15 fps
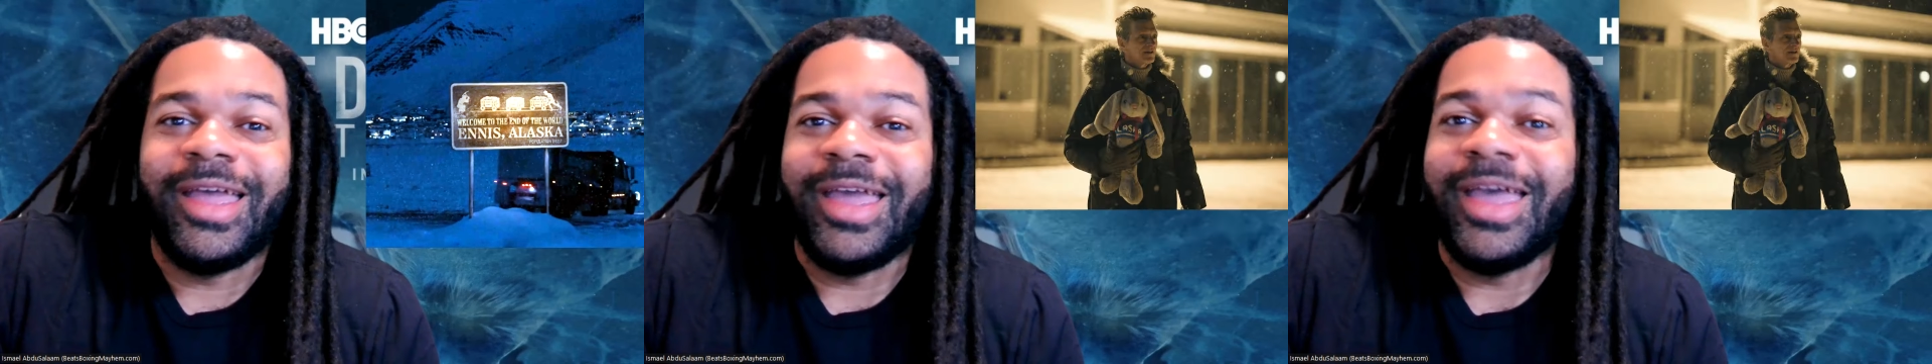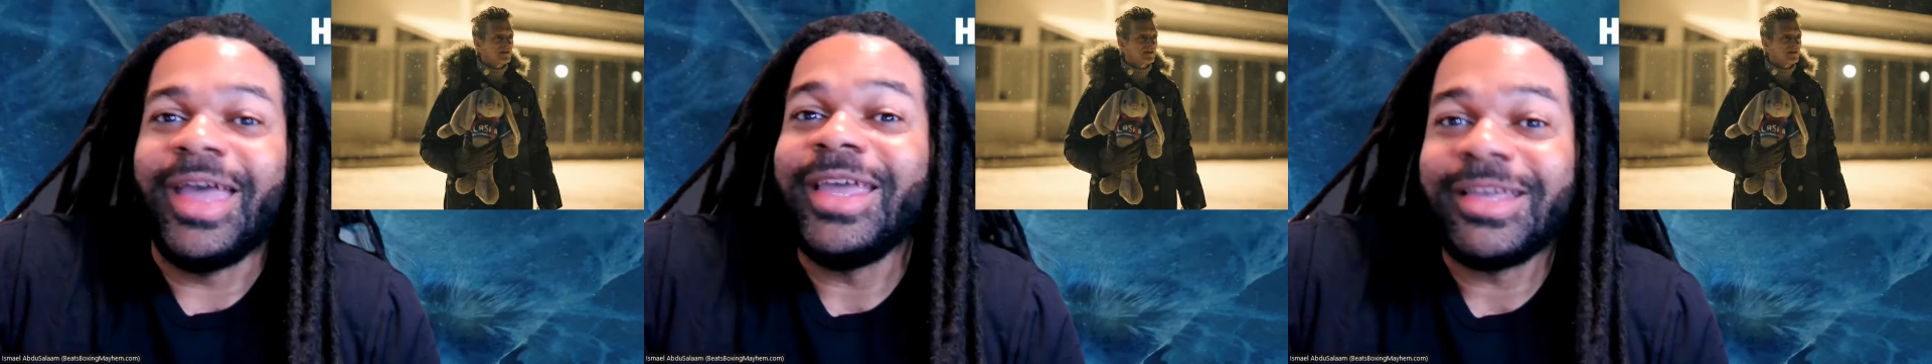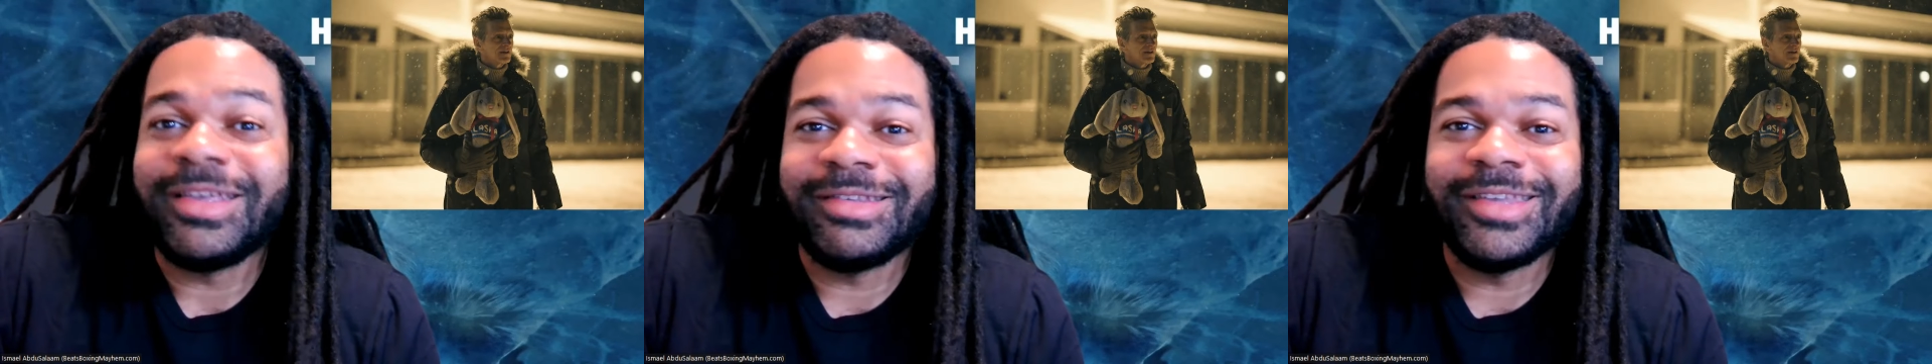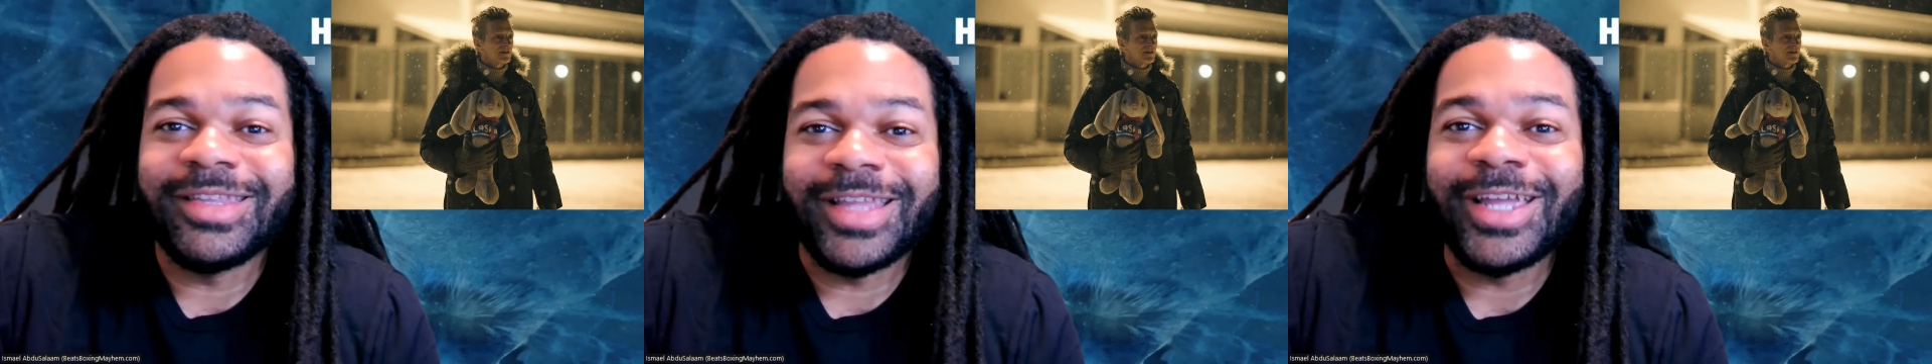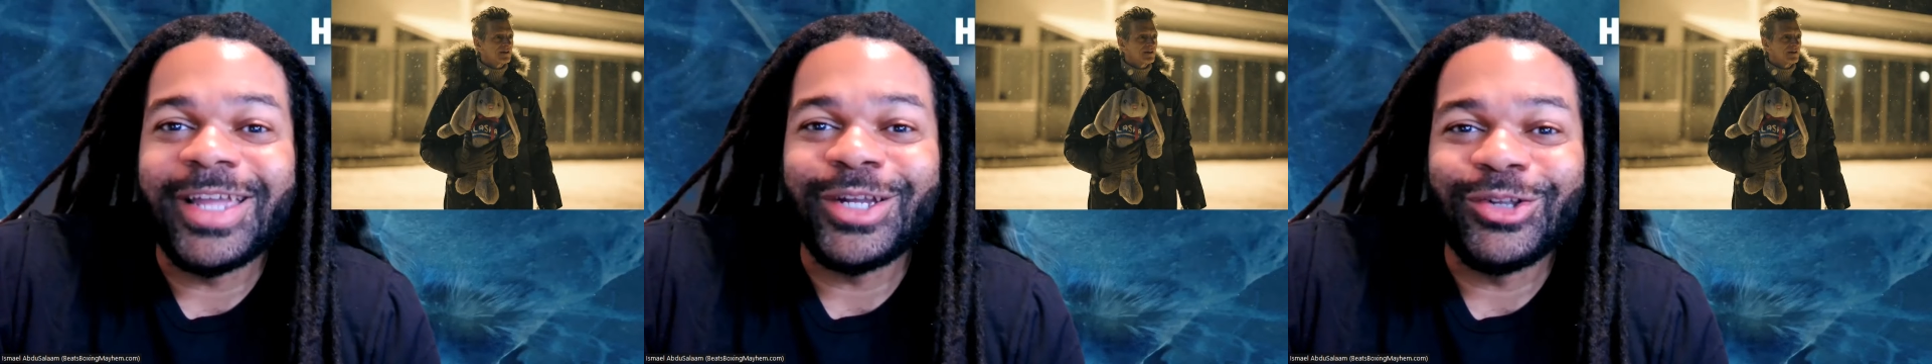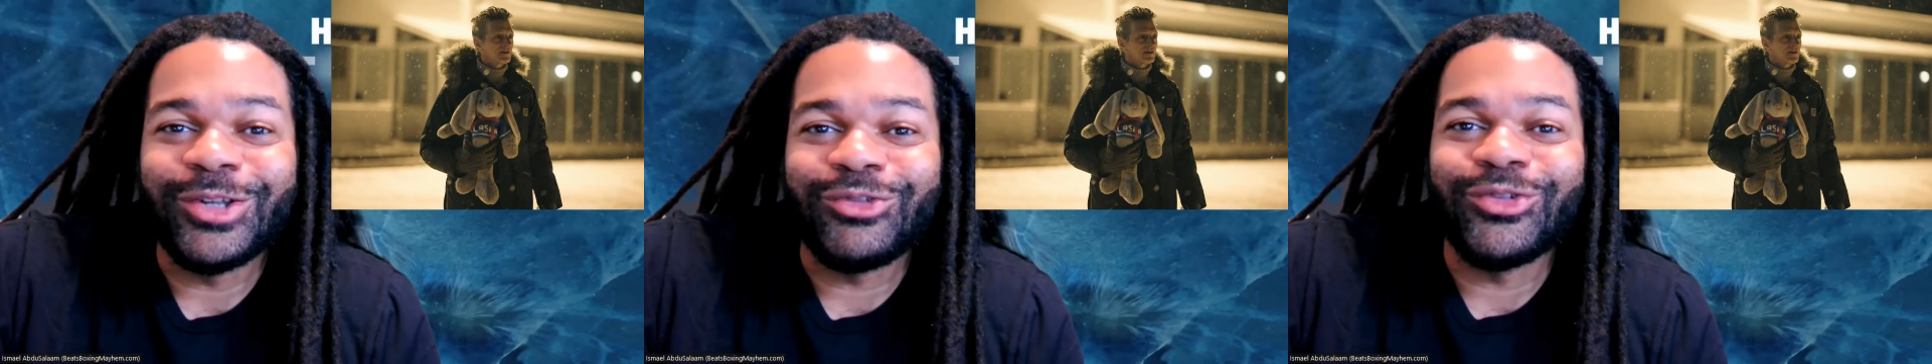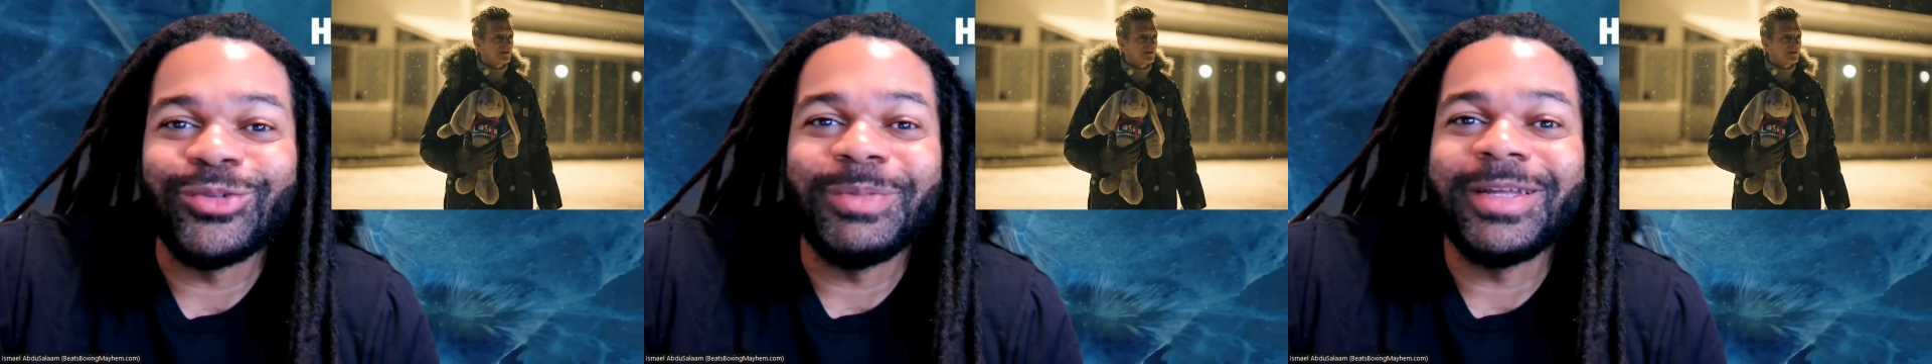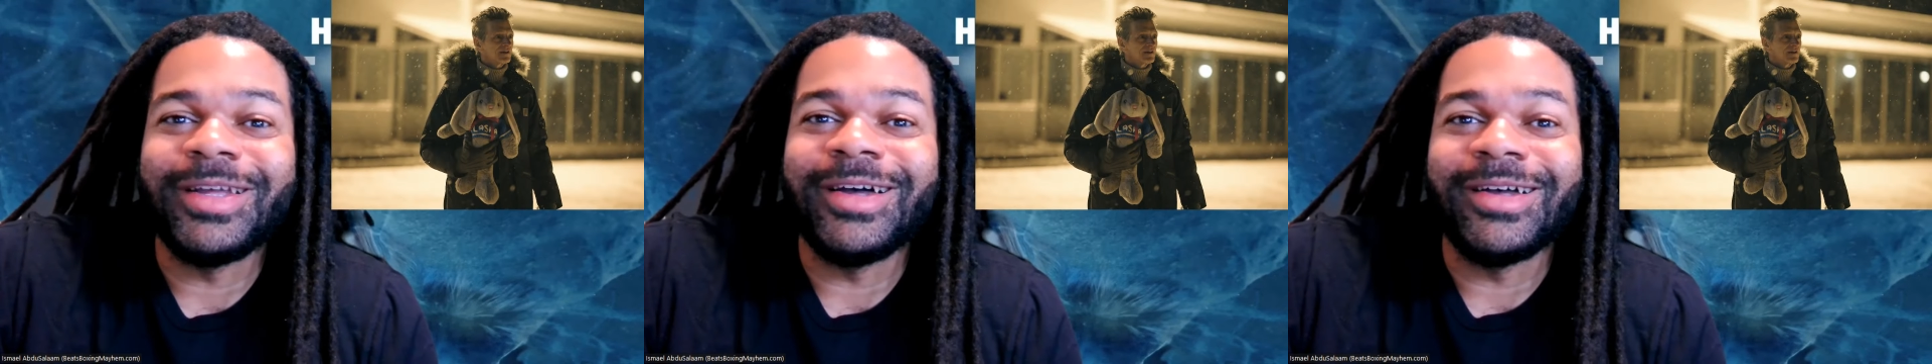Hank is in Night Country
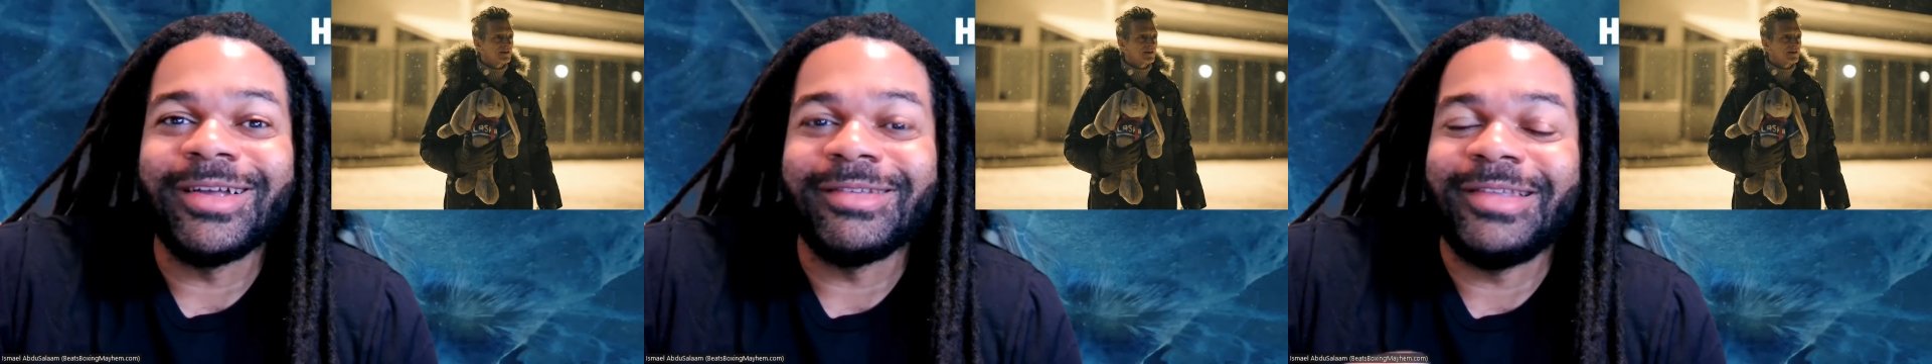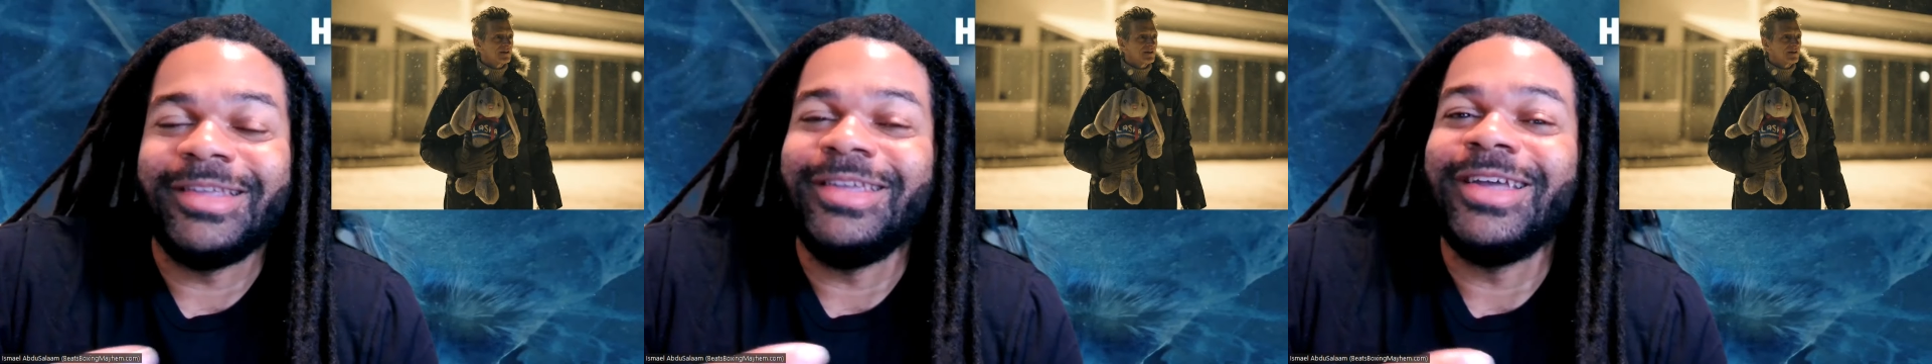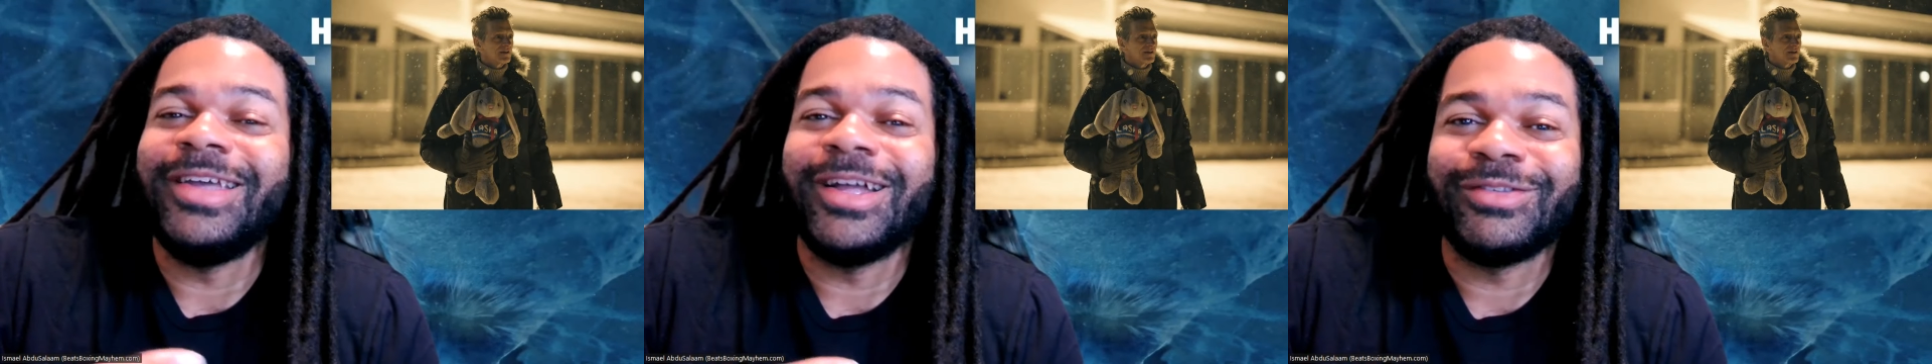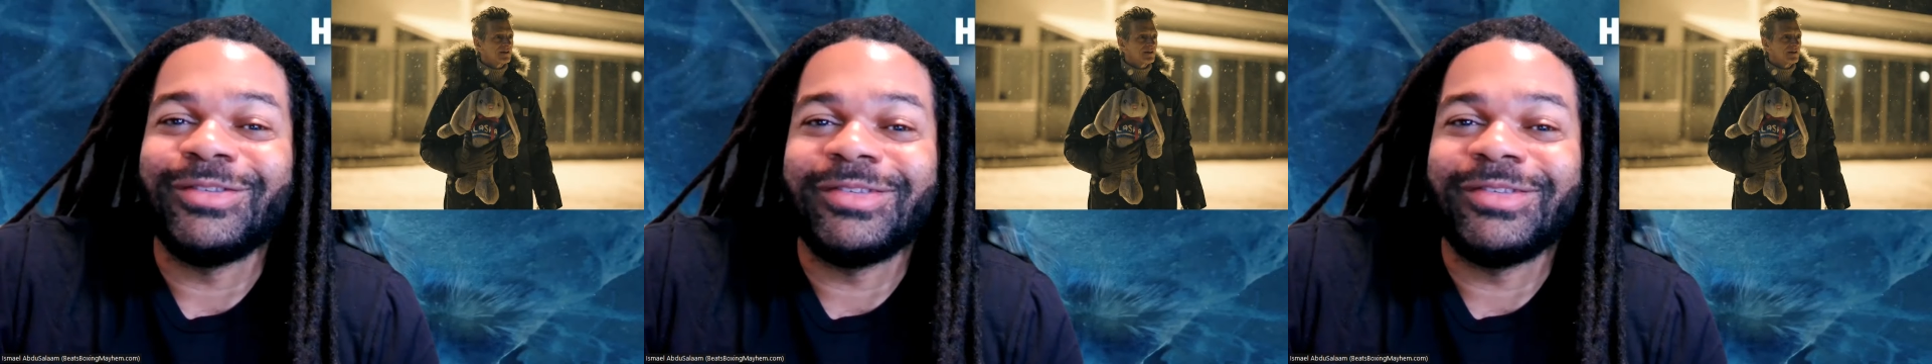because he got